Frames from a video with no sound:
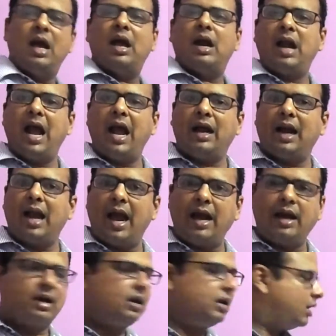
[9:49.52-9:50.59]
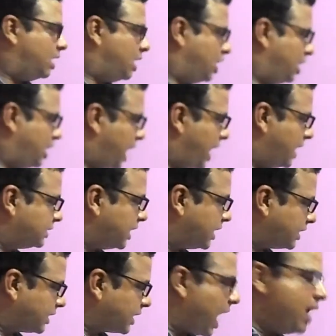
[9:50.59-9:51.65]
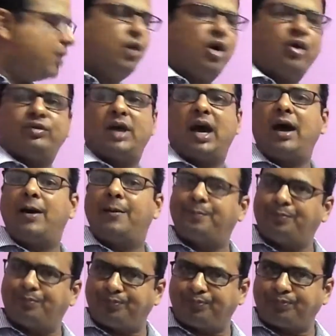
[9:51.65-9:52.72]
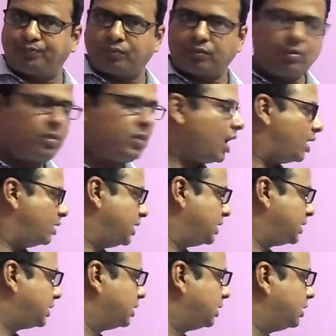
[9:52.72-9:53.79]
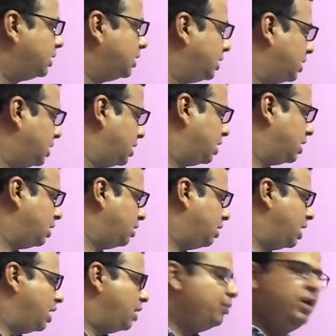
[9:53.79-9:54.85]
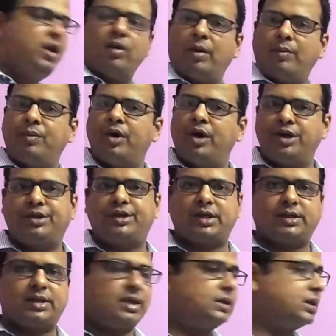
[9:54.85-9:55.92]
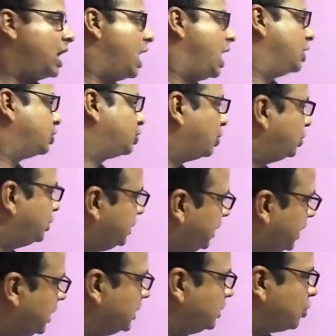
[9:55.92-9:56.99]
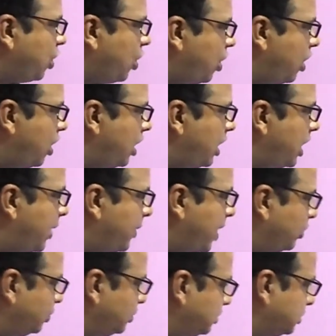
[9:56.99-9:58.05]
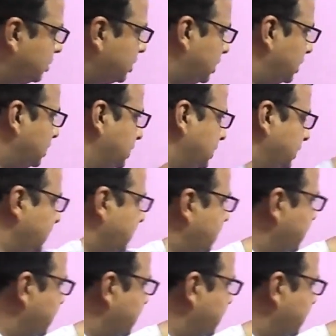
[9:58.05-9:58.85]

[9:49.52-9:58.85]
neglect at the time of the this minimum stresses. So these all about this is